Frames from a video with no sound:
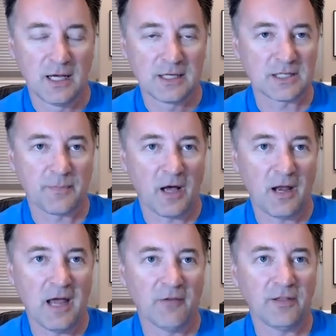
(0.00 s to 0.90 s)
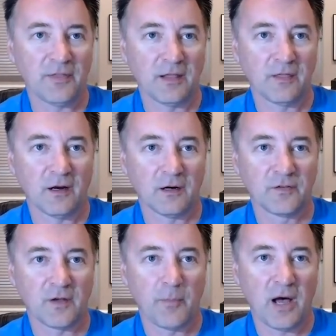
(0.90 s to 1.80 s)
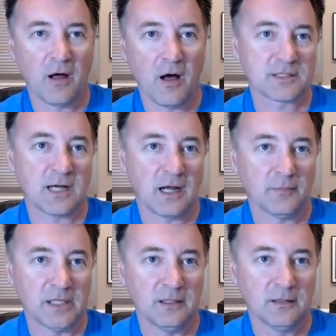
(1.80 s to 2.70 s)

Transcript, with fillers: just about everything there is about autonomy.